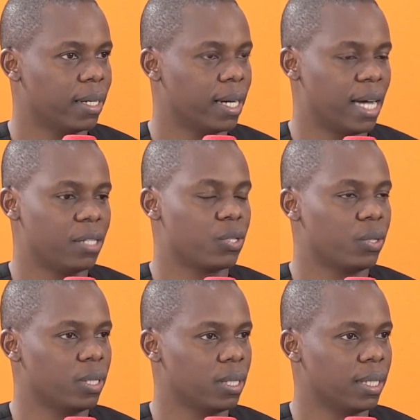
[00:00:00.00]

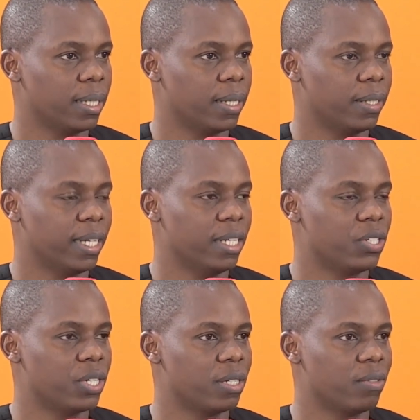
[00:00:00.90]
cancel the
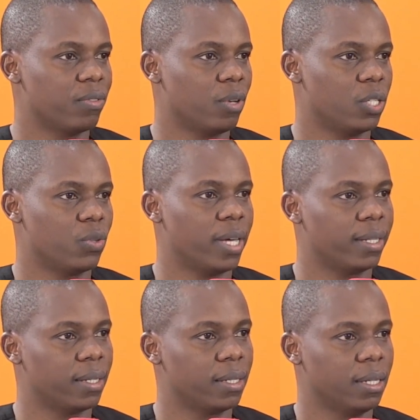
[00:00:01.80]
initiative
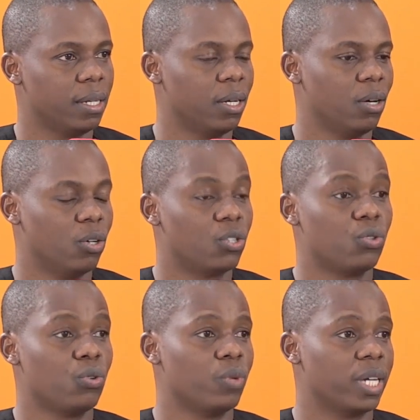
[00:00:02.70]
altogether, or
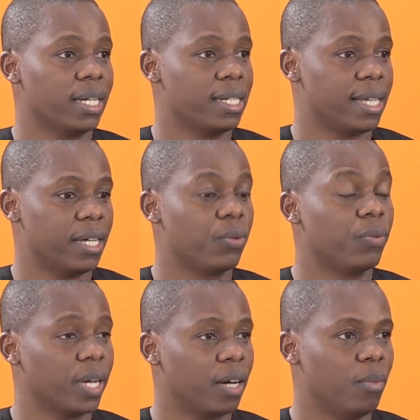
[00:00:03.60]
two, we can decide to
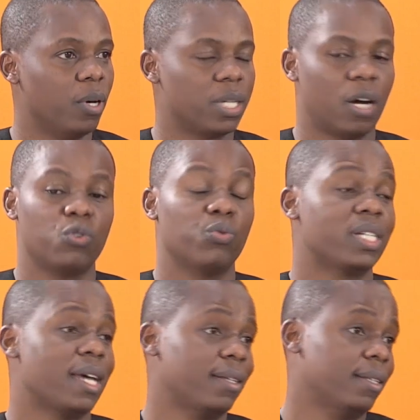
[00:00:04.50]
think about how do
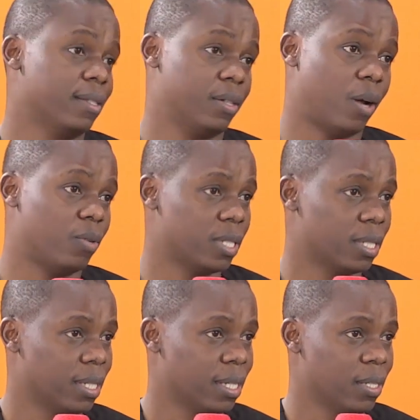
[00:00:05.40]
we turn things around.
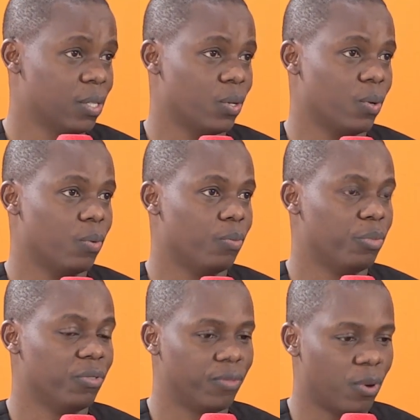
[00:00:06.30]
So
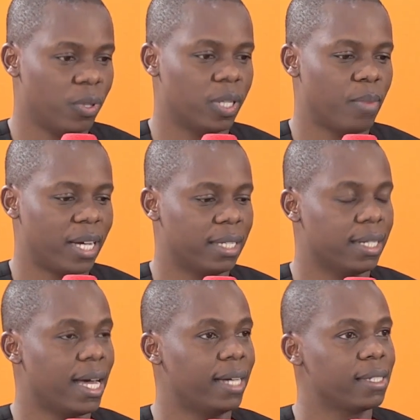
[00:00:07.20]
before the monkey
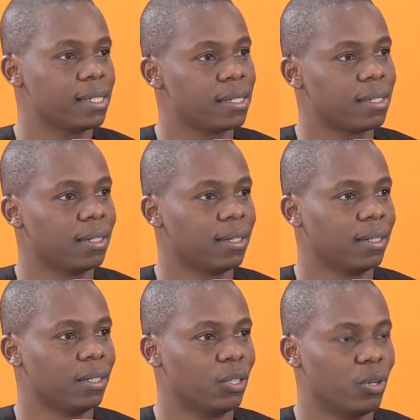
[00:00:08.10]
dies,
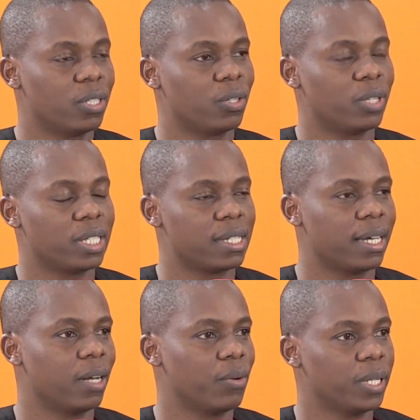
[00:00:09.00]
don't throw its
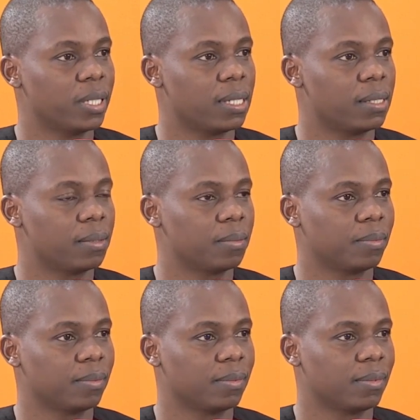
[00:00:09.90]
tail away.
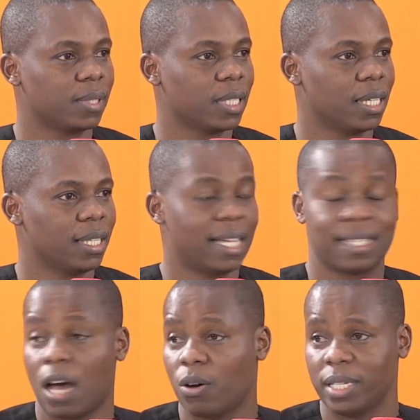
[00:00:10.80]

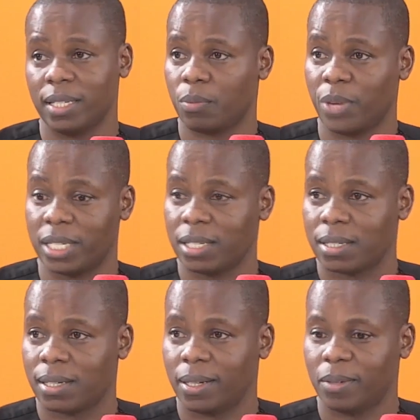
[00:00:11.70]
That's how I'd interpret
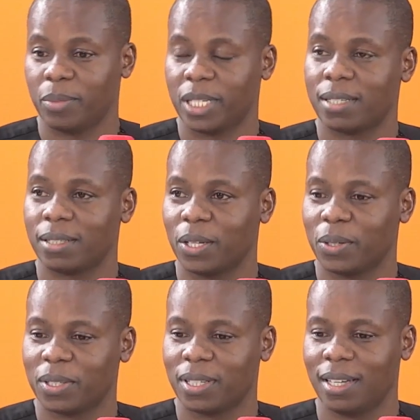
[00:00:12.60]
it. But
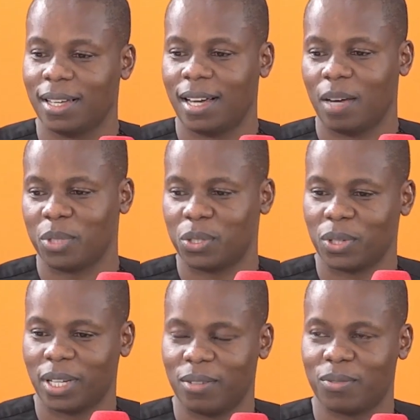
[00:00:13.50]
happy to hear